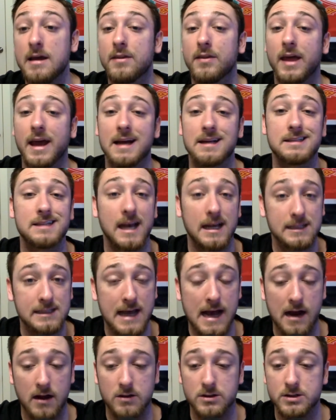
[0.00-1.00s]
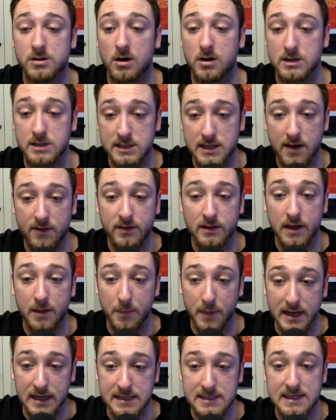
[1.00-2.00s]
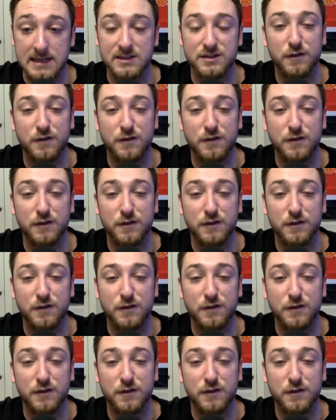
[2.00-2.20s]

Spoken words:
They had 10 tackles to our 7, that makes sense.